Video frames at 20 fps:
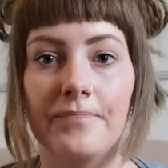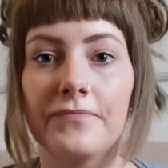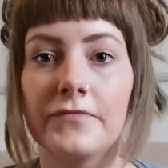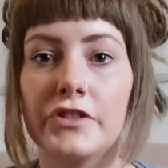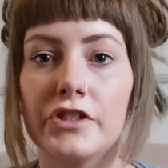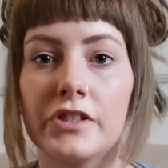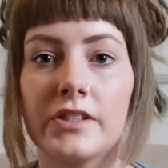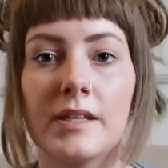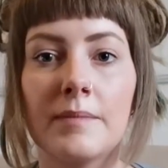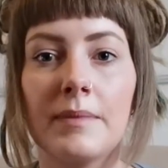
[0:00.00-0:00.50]

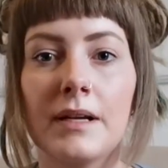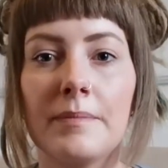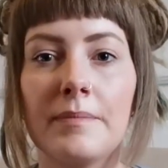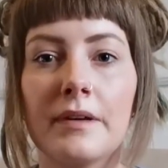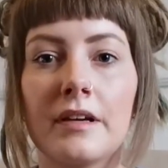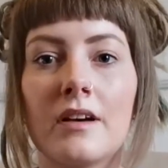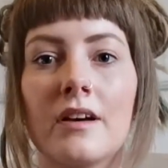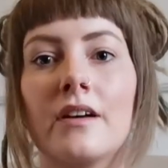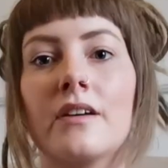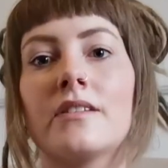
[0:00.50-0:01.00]
Simply
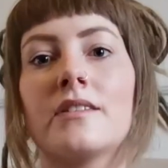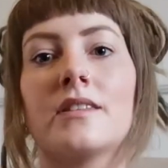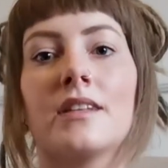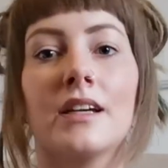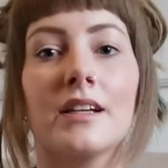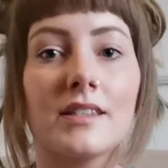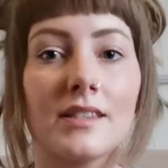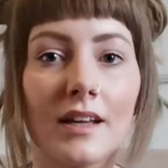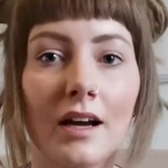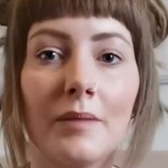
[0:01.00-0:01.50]
because the
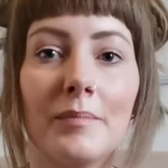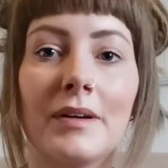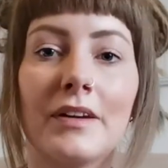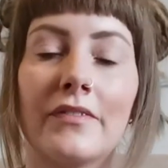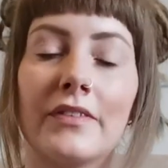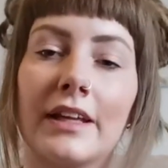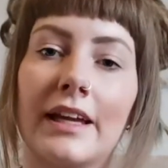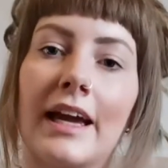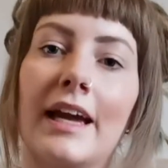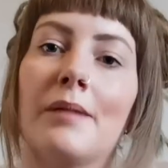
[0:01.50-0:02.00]
excitement
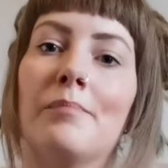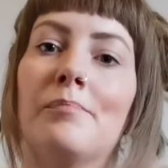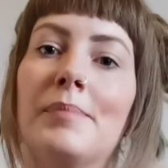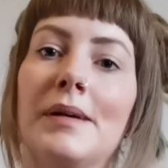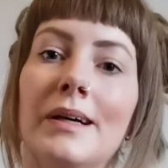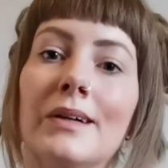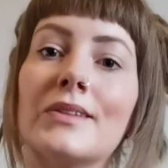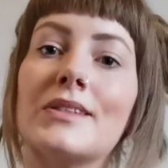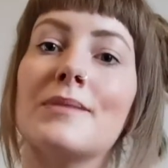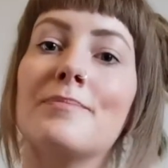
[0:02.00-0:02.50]
of the game
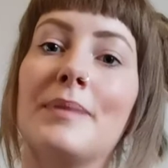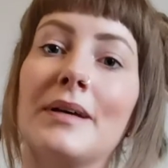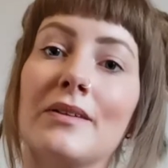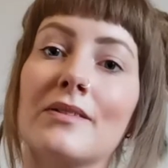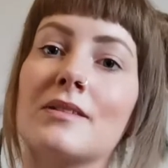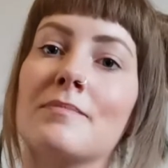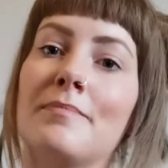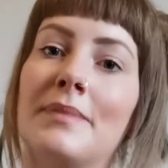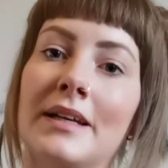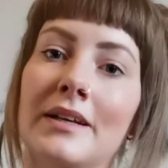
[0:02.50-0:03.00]
builds and
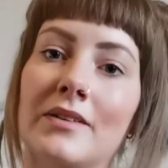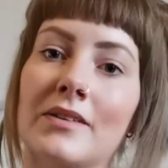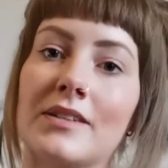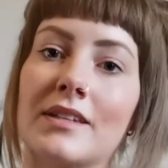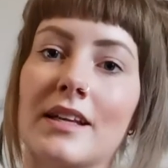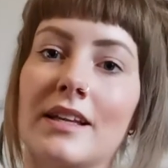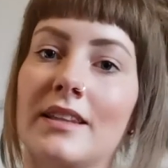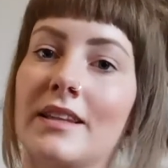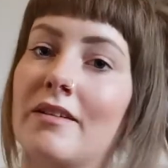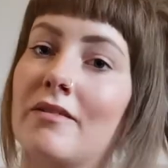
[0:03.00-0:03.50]
builds and builds
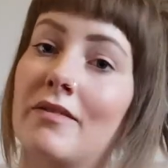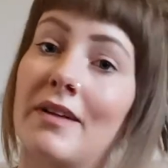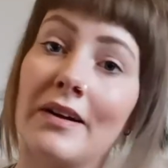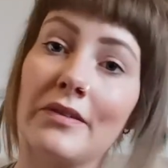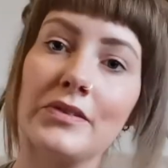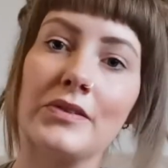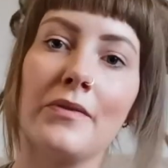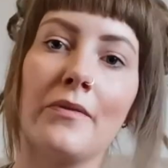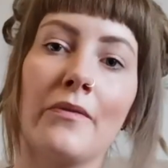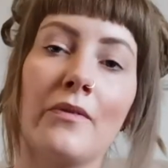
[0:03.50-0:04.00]
and the
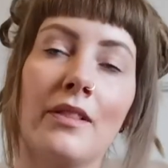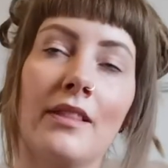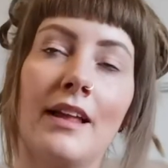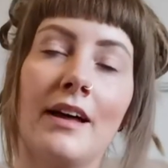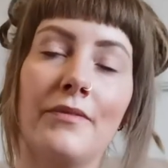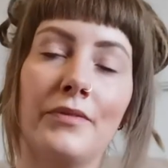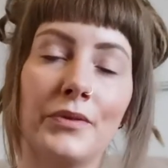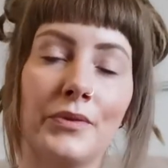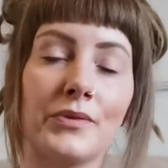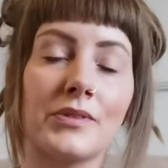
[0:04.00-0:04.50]
arousal
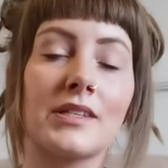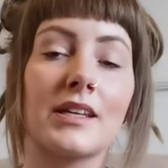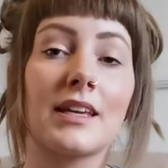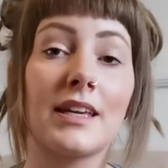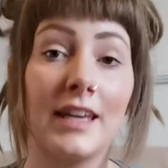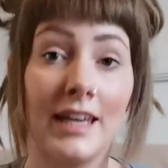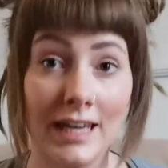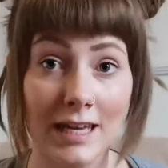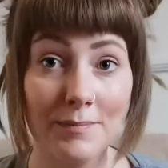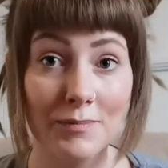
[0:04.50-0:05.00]
levels
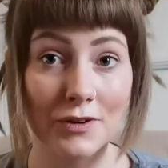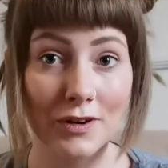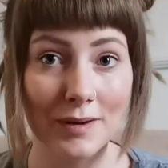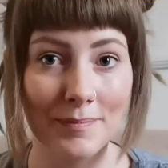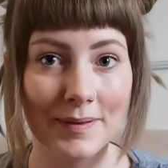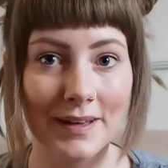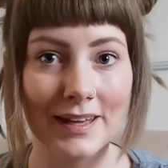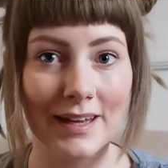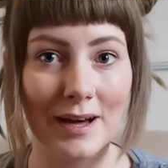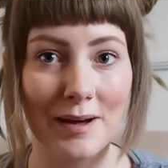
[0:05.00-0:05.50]
keep
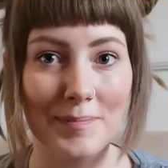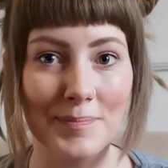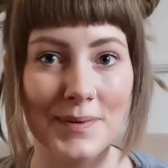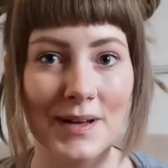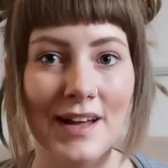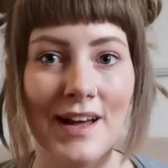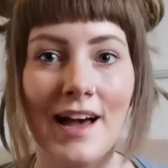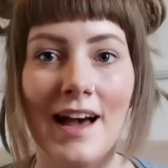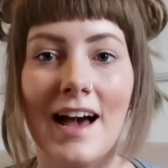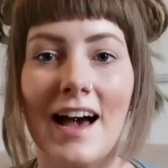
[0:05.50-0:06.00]
creeping up
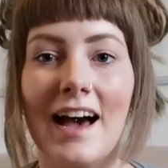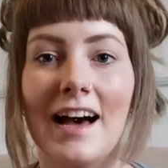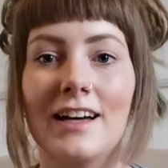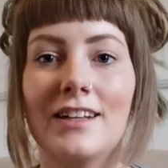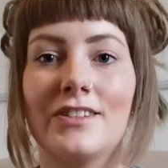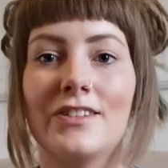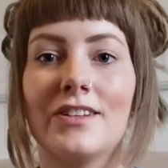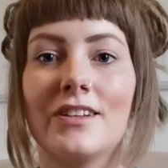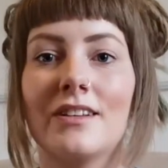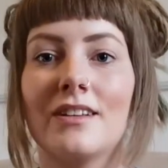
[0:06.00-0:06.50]

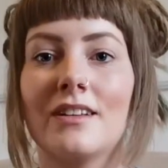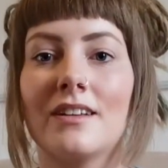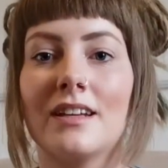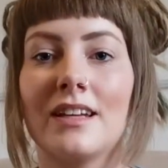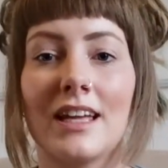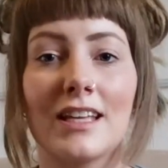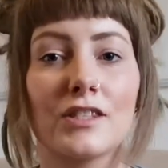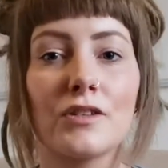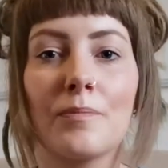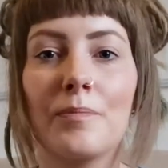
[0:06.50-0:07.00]
and it
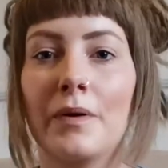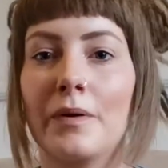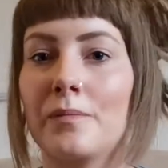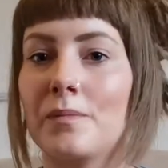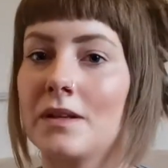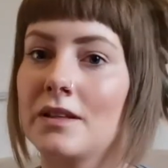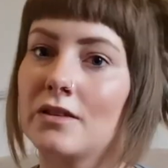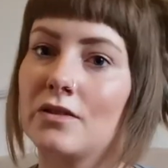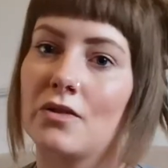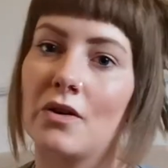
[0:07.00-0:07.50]
gets to a point
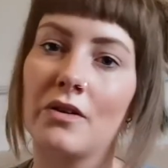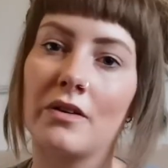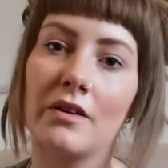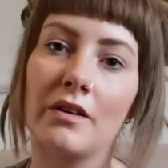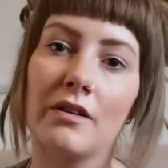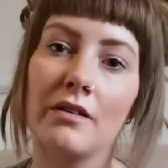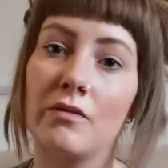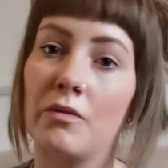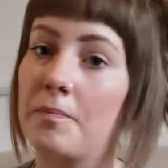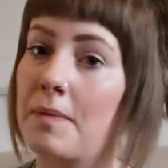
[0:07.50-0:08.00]
where the dog
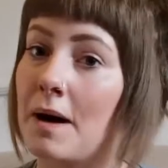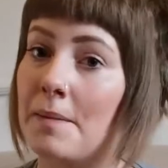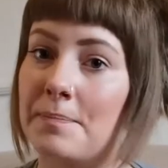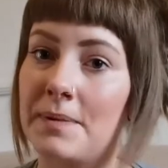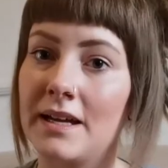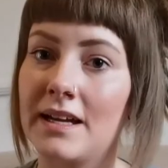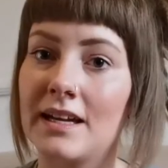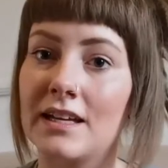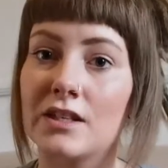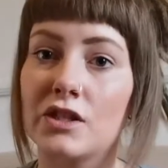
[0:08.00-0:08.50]
or
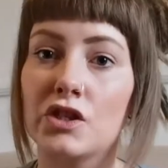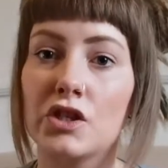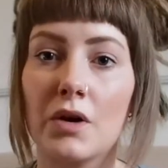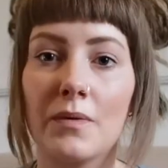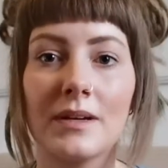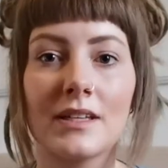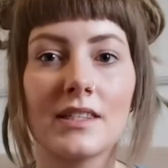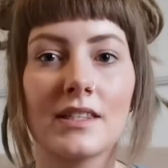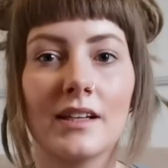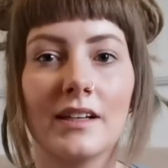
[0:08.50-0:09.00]
puppy is so
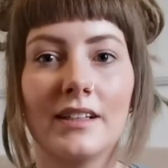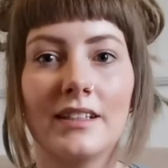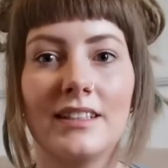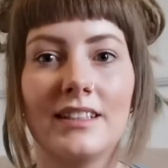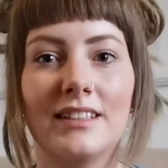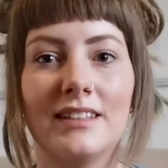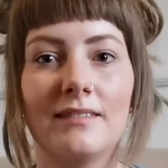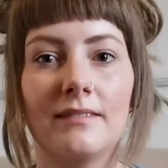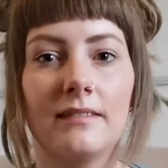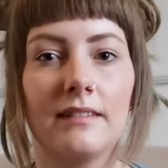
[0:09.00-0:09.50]

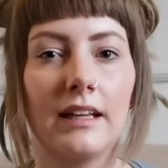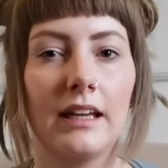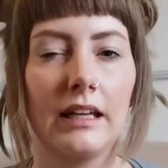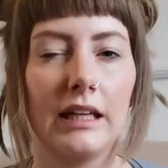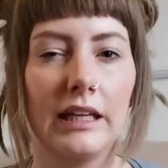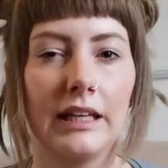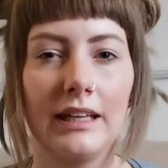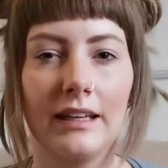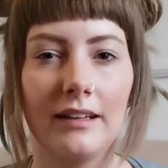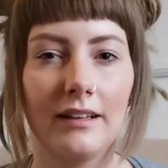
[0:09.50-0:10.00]
excited,
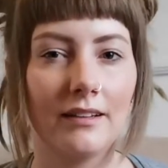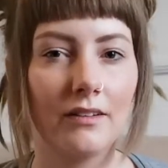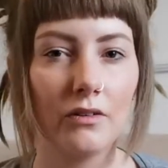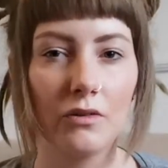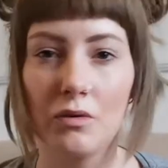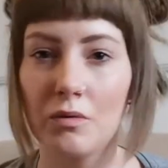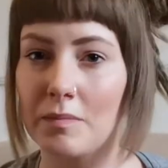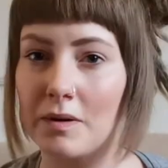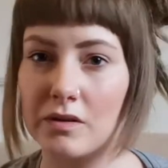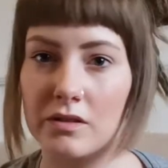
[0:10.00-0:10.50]
they
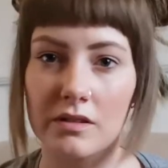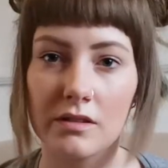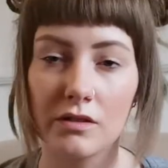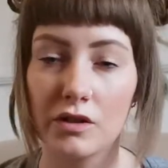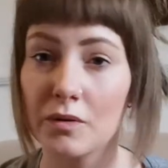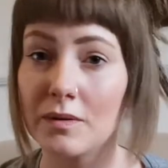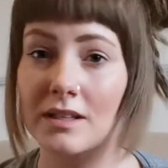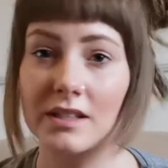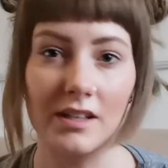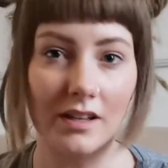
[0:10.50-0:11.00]
almost
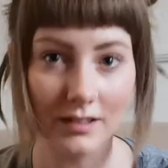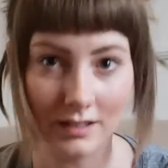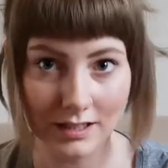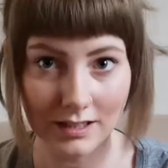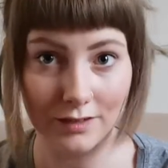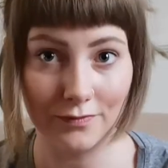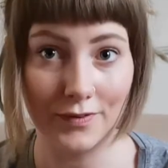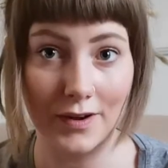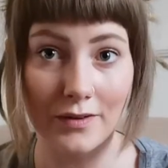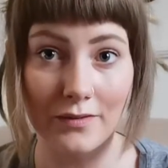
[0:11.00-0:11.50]
too excited
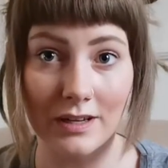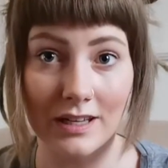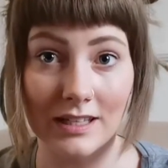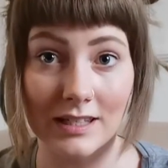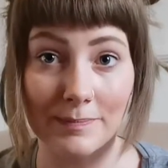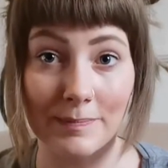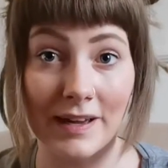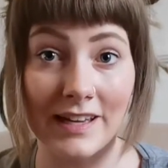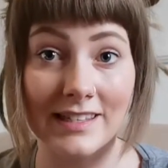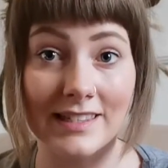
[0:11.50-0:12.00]
to
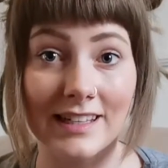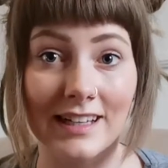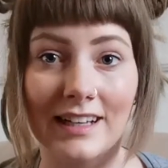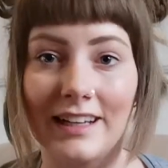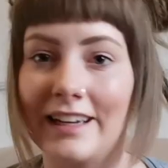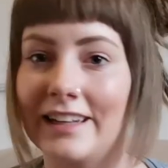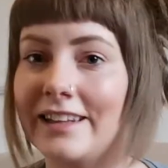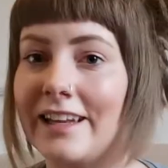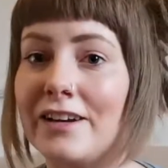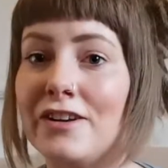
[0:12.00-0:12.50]
focus
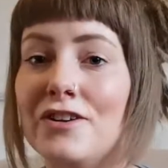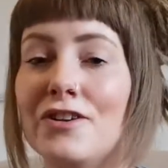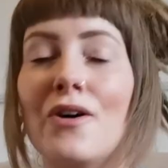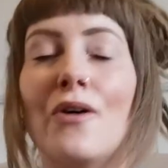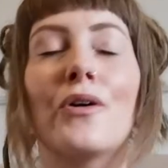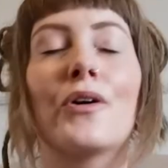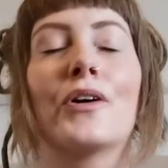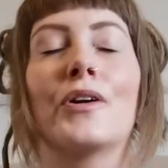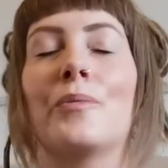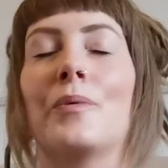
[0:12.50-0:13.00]
basically, and they're
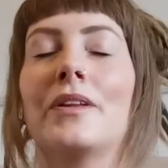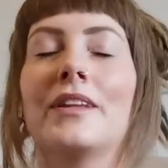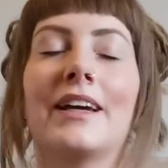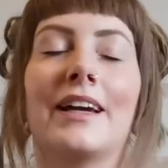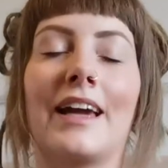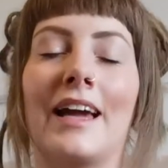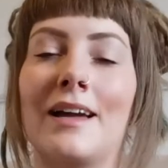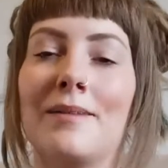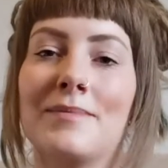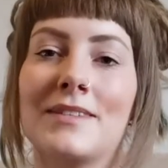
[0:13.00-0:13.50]
not going to want the
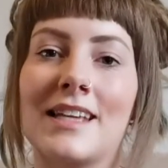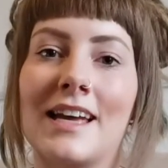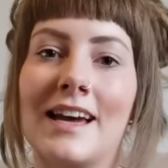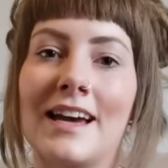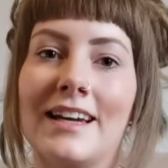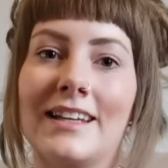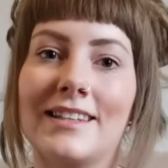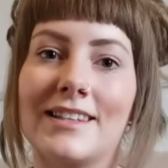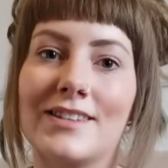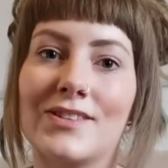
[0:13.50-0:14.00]
game to
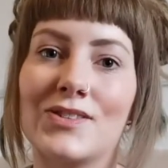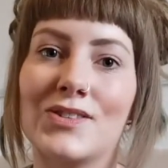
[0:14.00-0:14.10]
end.